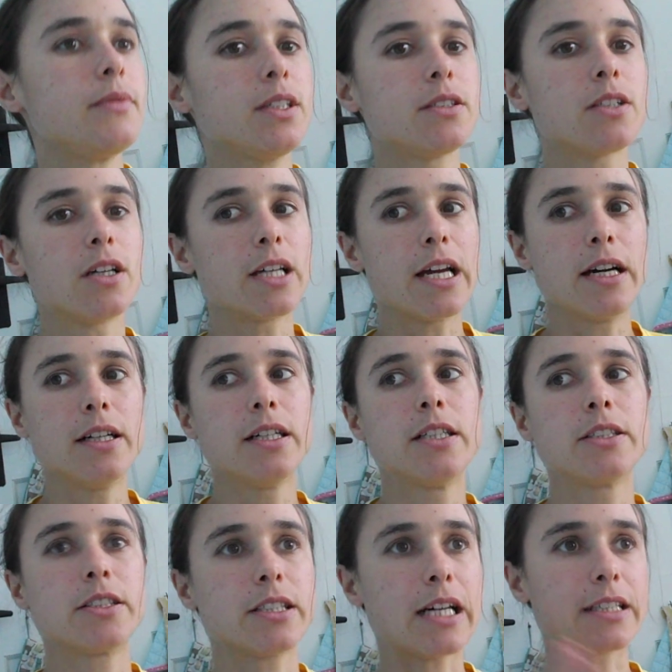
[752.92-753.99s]
So yeah,
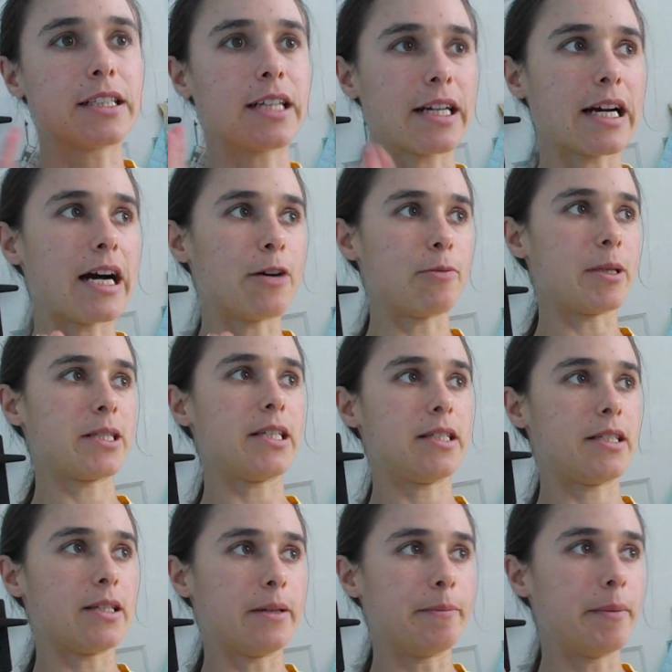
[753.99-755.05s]
I just had to get that out of my
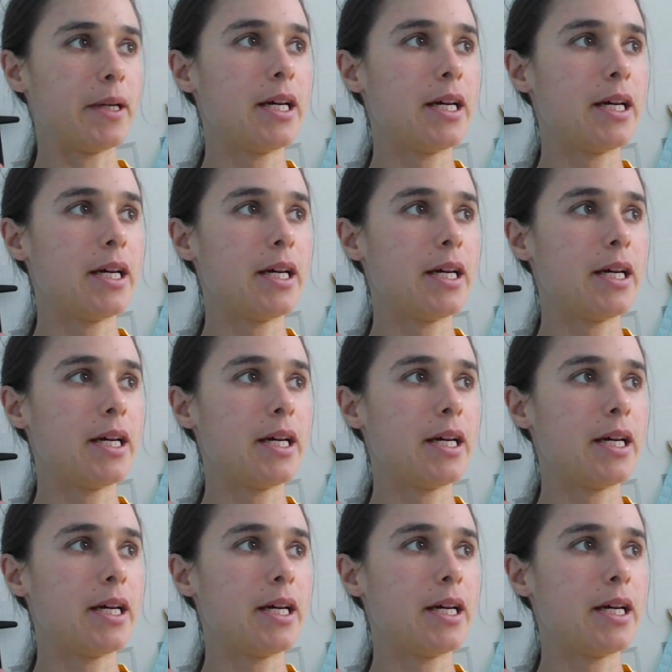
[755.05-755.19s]
system.